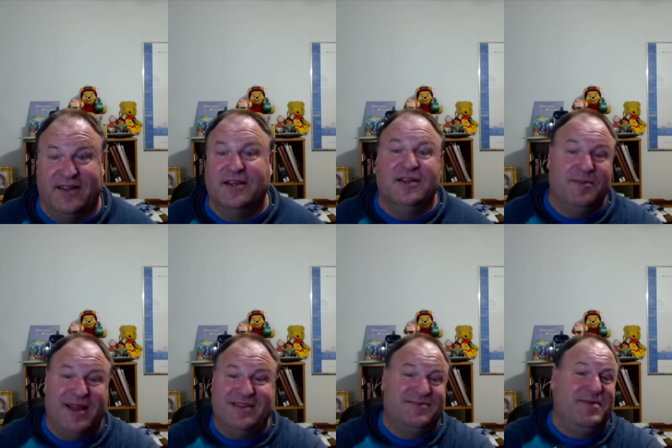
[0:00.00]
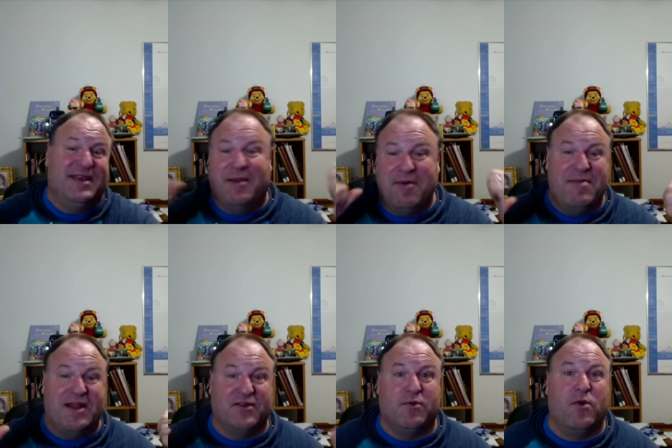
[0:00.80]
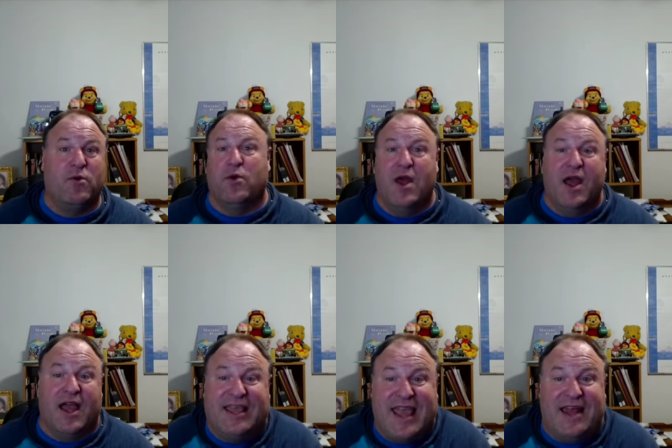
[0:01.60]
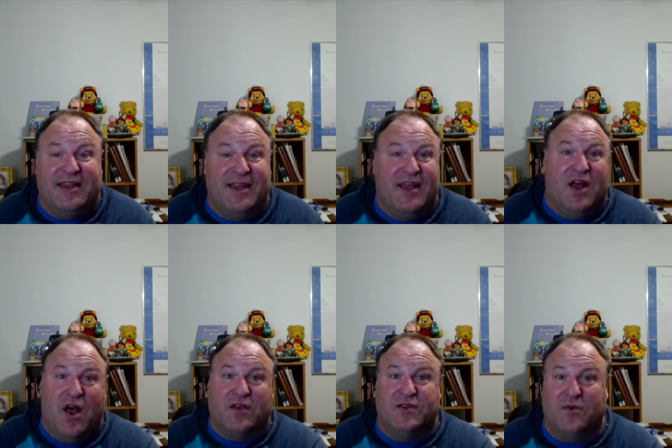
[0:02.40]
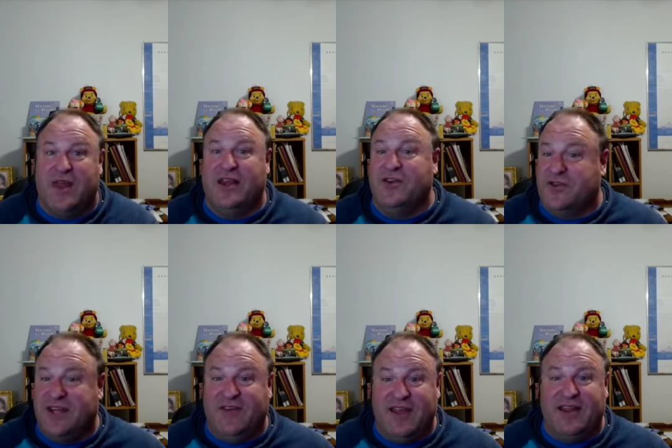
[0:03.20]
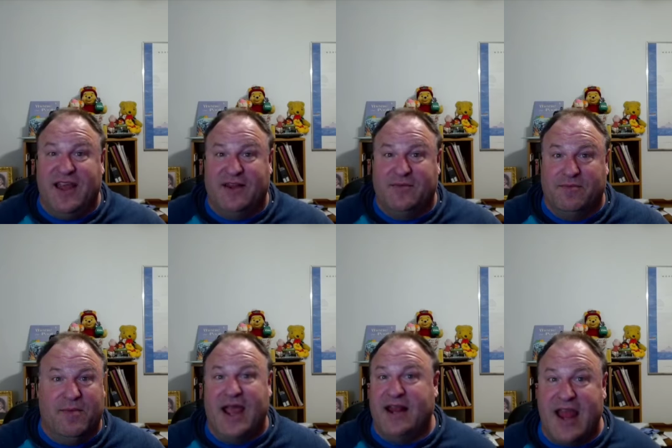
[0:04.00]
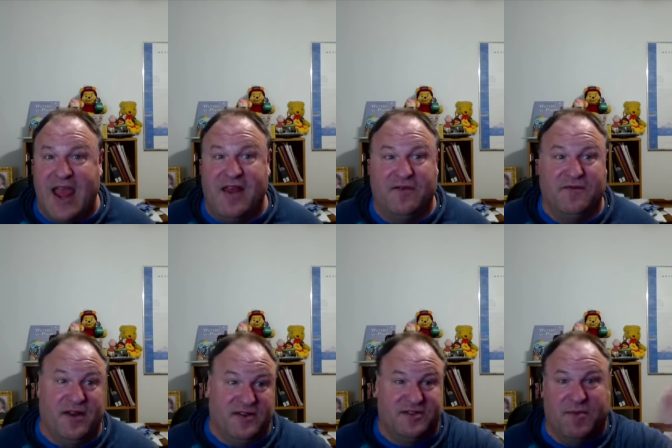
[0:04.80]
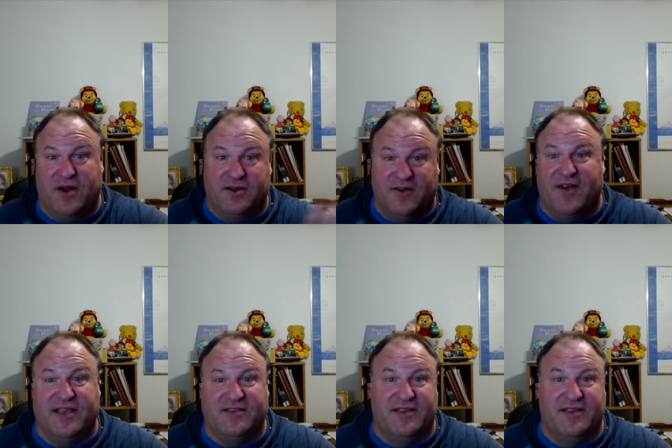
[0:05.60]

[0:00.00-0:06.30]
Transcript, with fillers: You might just be coming back to the Roku. Again, also then your TV then might have a smart device.